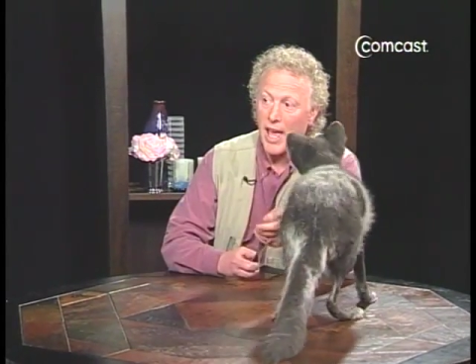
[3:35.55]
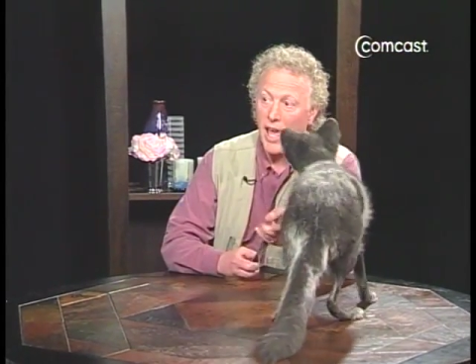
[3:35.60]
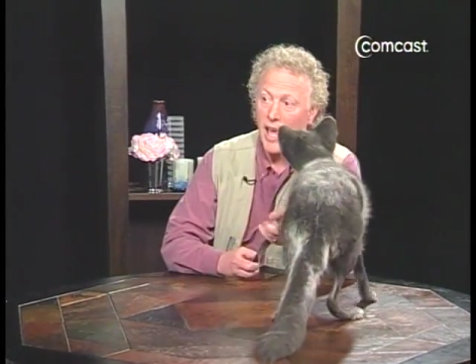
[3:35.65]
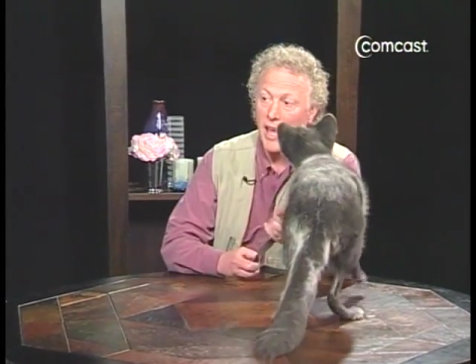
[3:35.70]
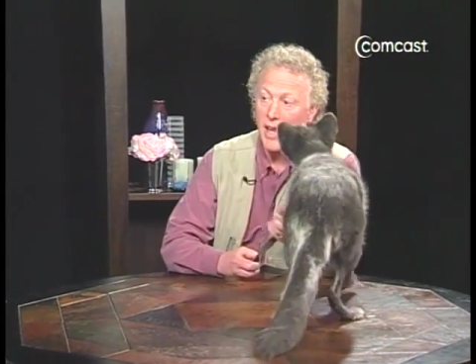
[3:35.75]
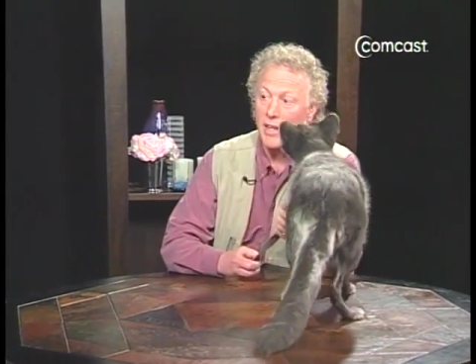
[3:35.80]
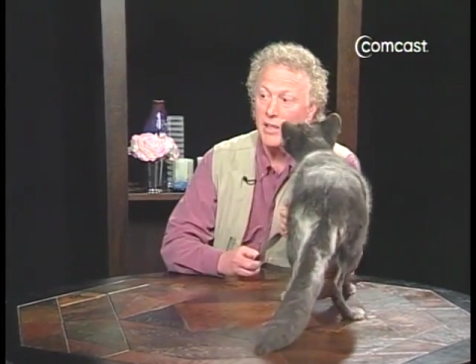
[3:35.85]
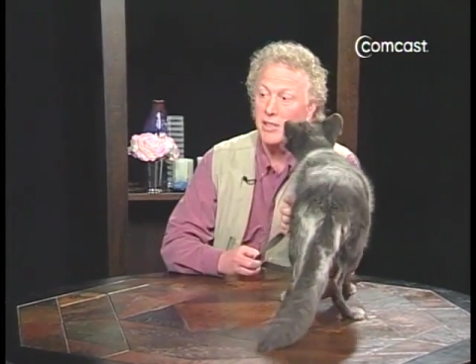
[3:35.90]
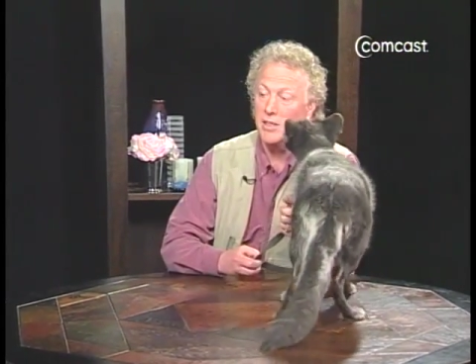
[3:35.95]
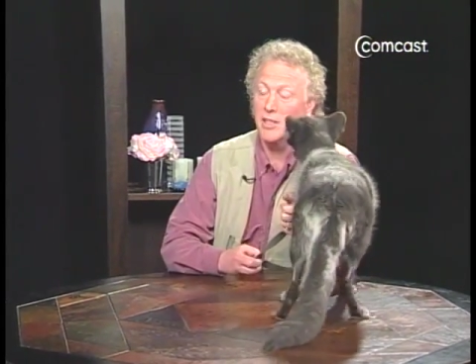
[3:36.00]

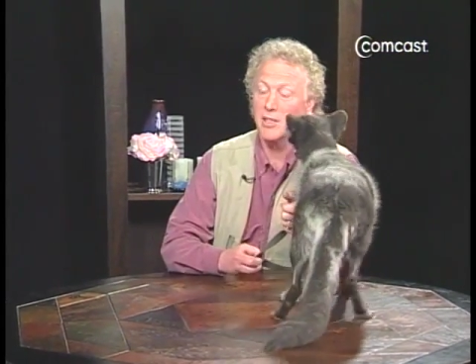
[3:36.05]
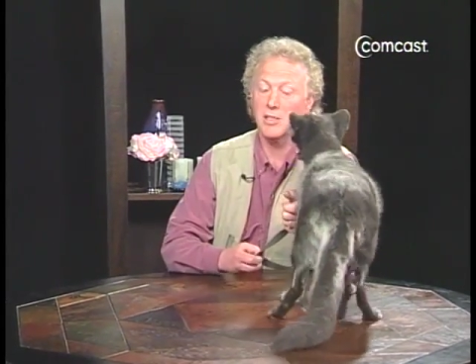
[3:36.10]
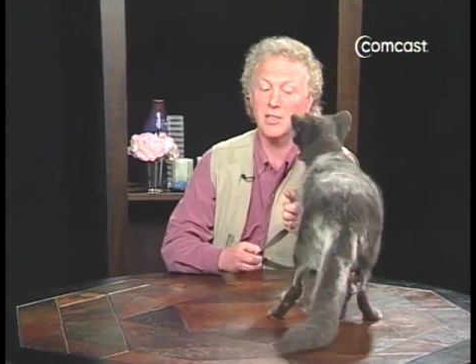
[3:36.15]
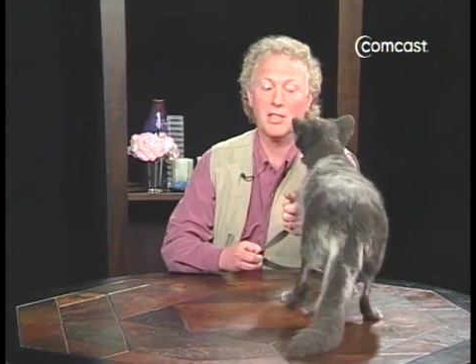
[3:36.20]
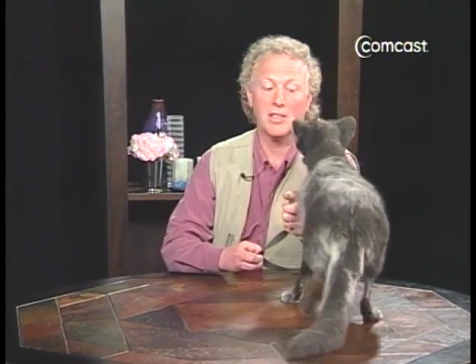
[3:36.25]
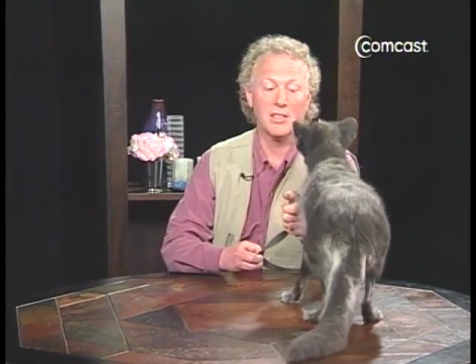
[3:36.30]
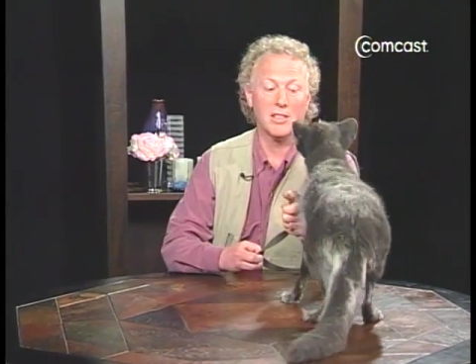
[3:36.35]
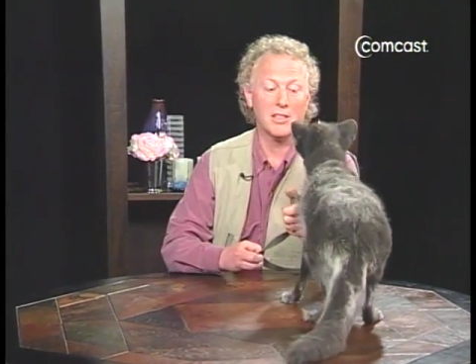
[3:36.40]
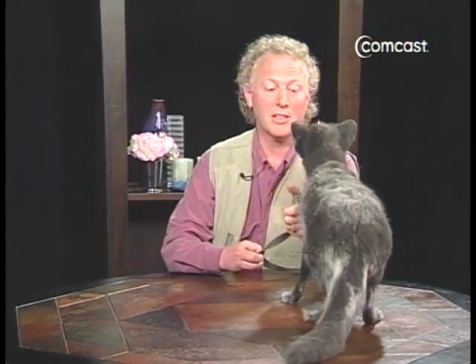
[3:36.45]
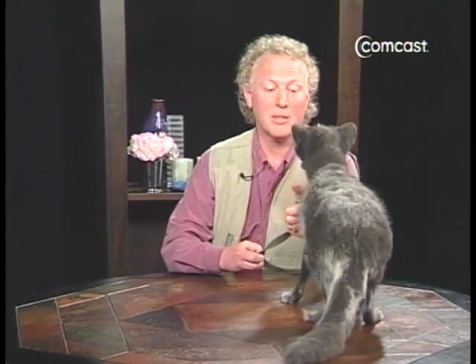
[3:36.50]
And since
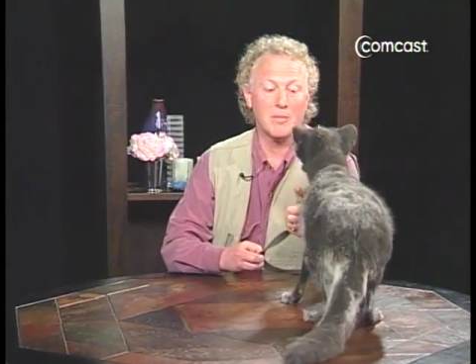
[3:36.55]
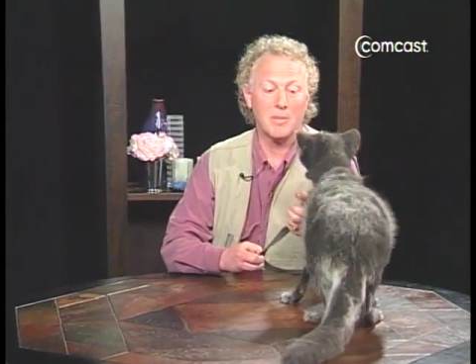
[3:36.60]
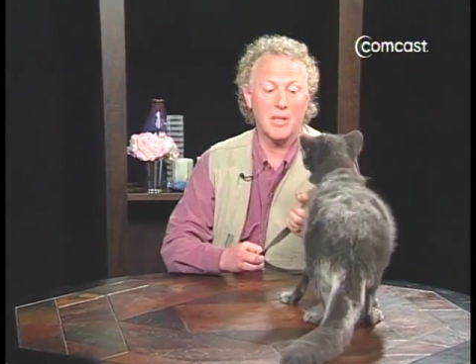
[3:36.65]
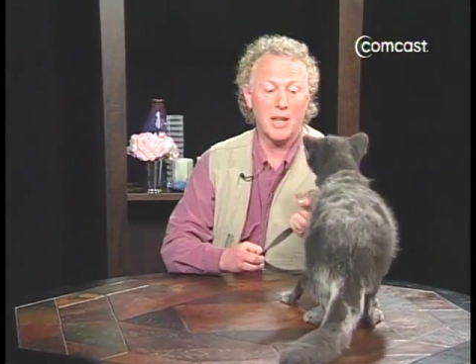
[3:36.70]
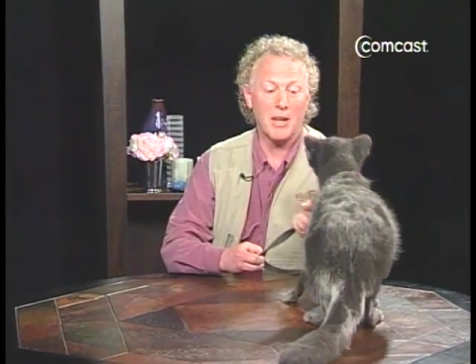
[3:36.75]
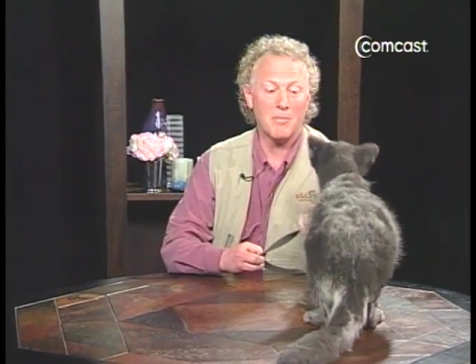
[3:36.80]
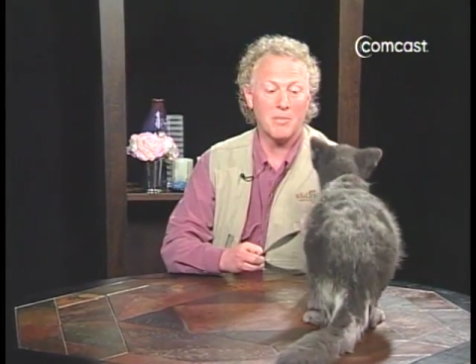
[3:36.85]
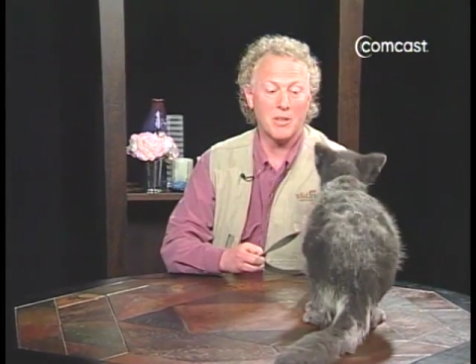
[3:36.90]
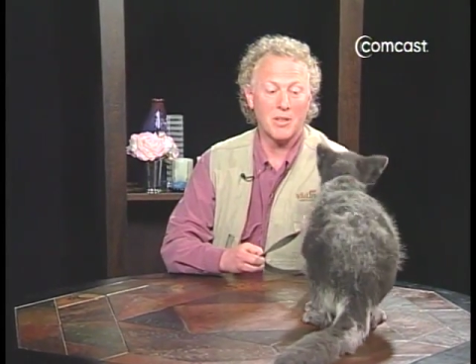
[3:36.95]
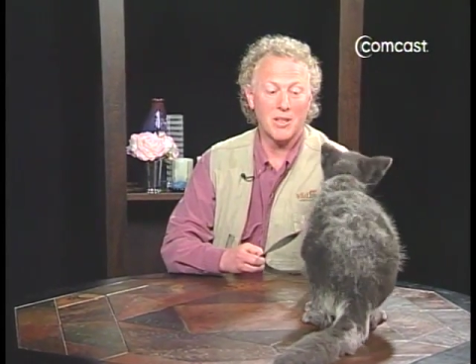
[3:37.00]
this is
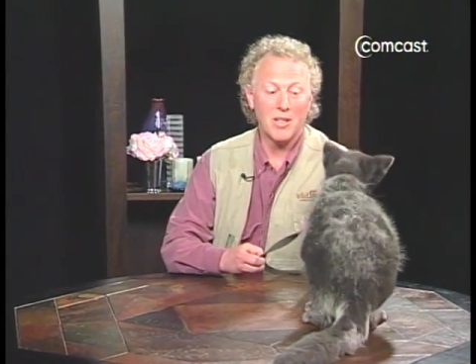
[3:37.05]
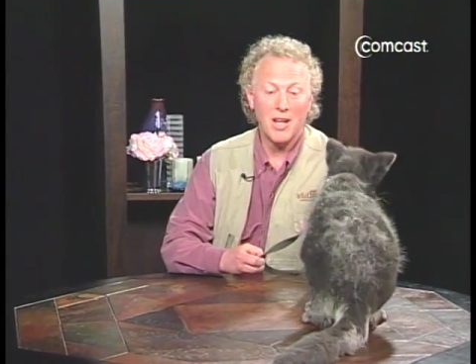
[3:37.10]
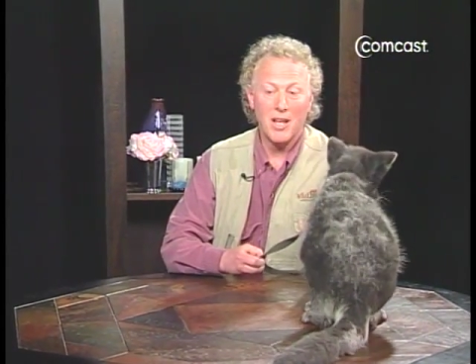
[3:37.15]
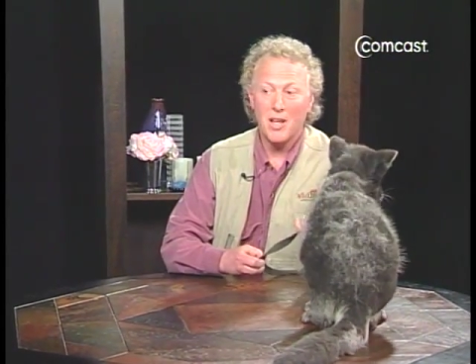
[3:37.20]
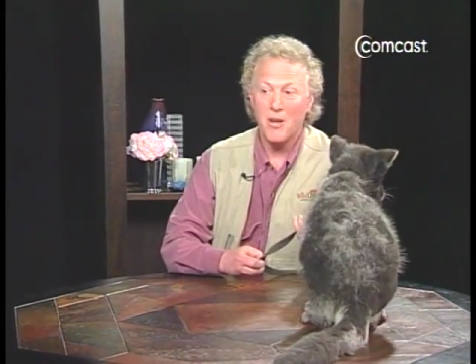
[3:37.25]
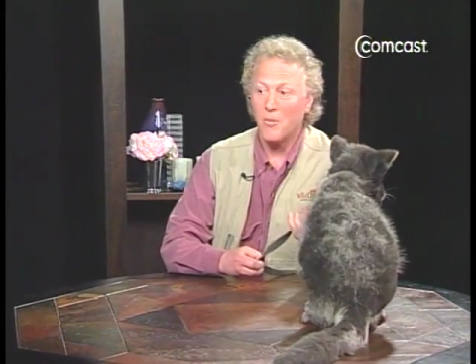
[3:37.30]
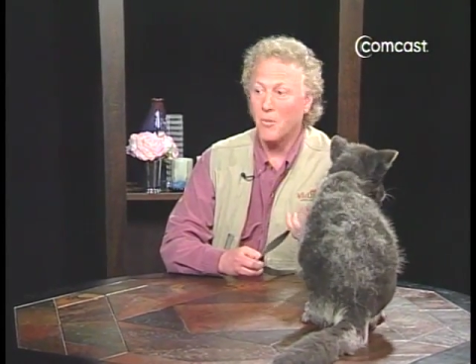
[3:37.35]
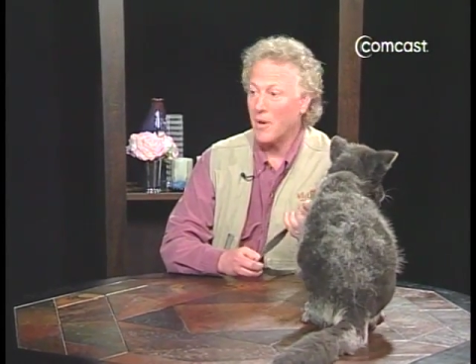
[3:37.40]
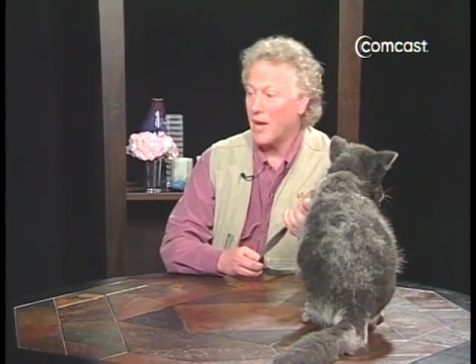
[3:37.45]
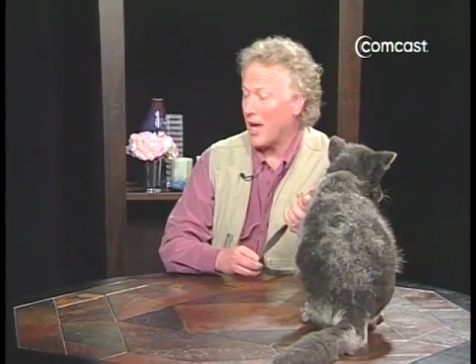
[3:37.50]
September,
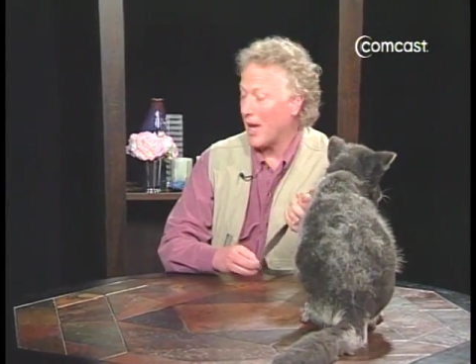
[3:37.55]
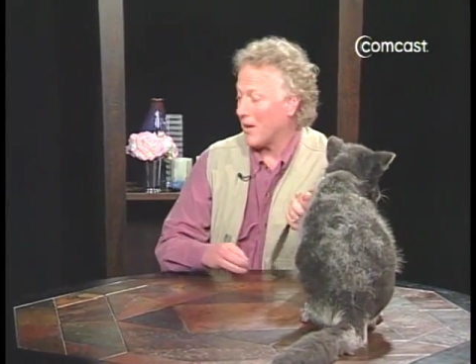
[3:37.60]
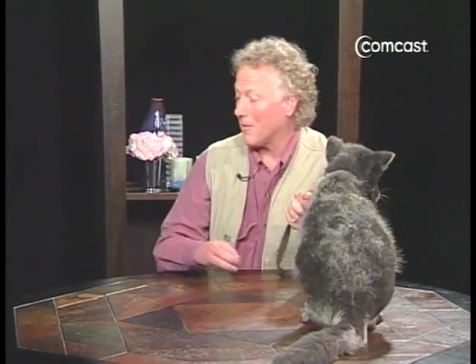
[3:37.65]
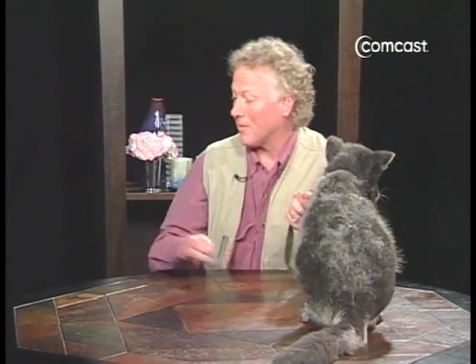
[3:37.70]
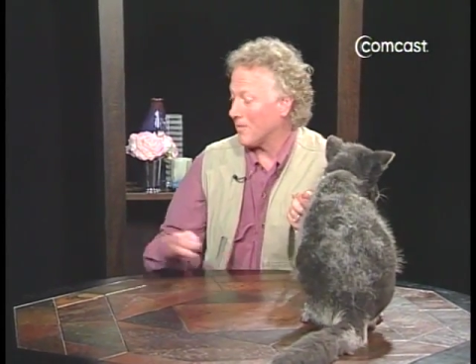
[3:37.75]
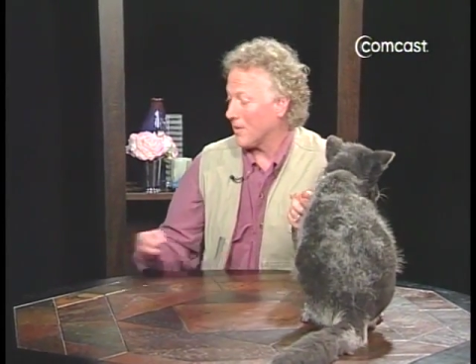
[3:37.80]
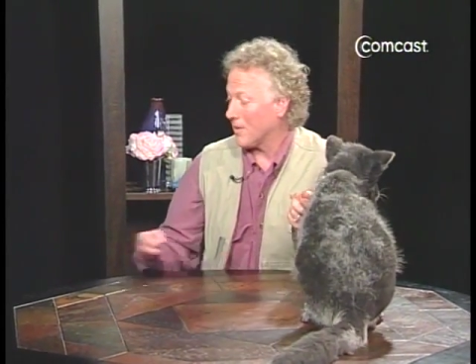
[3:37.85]
we have